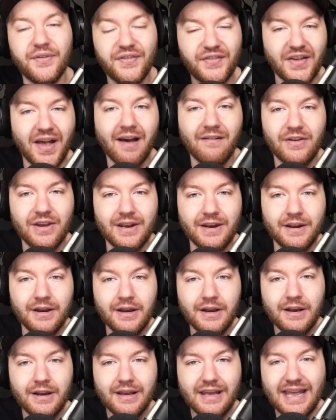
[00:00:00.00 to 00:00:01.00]
7
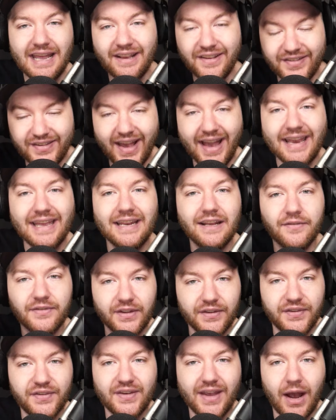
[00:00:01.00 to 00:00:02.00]
executives
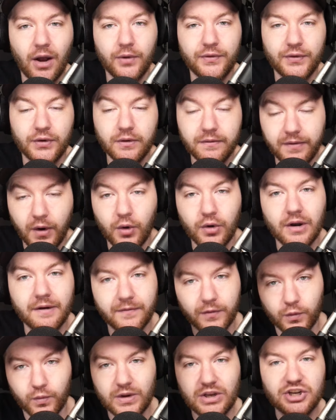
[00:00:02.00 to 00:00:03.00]
and scouts who voted
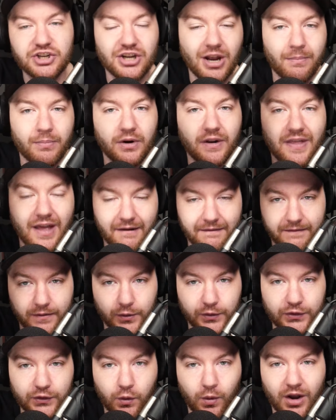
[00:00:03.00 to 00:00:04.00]
for Reed Sheppard in that
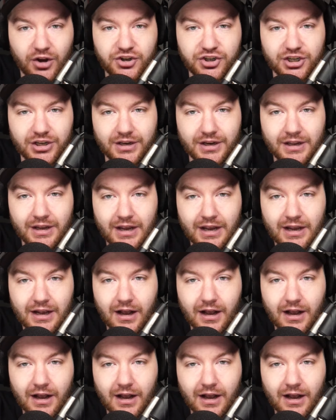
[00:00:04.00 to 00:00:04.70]
first question